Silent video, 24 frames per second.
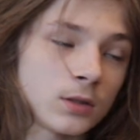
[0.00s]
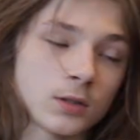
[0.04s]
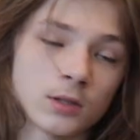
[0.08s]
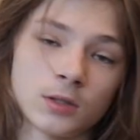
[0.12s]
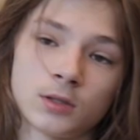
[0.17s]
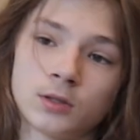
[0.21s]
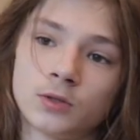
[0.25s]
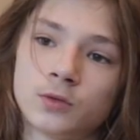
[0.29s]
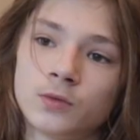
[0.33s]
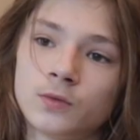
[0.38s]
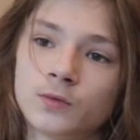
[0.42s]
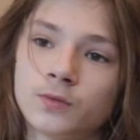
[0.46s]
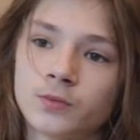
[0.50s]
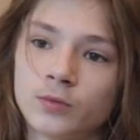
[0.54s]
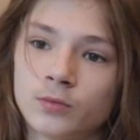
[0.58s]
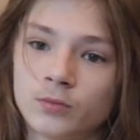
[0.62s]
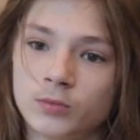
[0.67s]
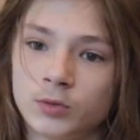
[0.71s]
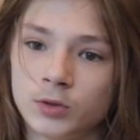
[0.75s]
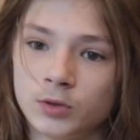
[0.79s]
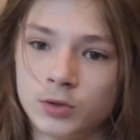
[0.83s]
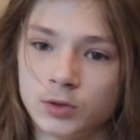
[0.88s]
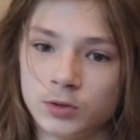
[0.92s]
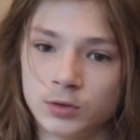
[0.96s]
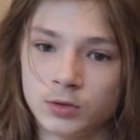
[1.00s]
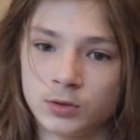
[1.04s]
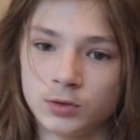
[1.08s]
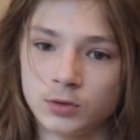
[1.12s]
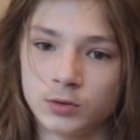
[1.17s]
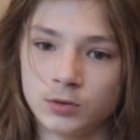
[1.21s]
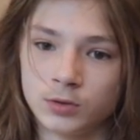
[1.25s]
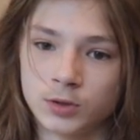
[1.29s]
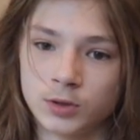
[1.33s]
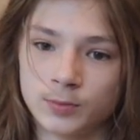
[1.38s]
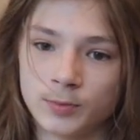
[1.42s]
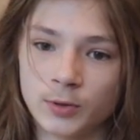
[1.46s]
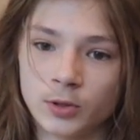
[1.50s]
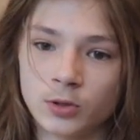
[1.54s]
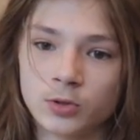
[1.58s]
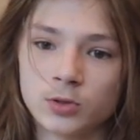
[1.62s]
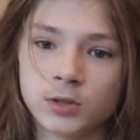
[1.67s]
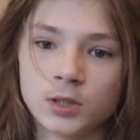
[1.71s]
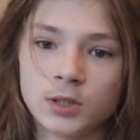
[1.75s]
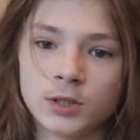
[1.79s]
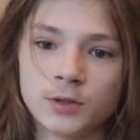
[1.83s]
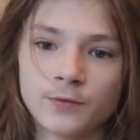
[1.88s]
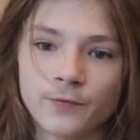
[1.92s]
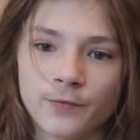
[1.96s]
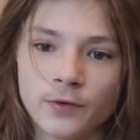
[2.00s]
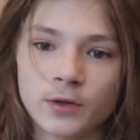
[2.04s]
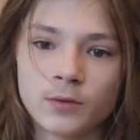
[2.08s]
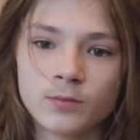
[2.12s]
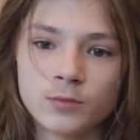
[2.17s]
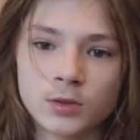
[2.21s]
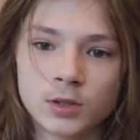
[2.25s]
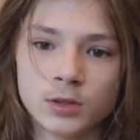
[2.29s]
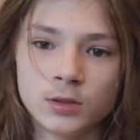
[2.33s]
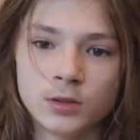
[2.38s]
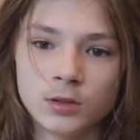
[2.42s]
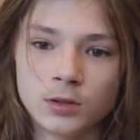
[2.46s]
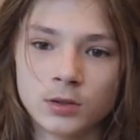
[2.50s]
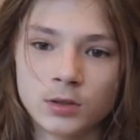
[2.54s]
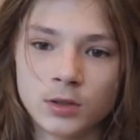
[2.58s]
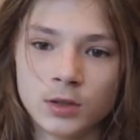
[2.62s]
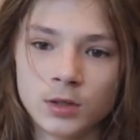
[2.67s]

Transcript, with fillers: sense. You feel me? Just spiritually flimsy.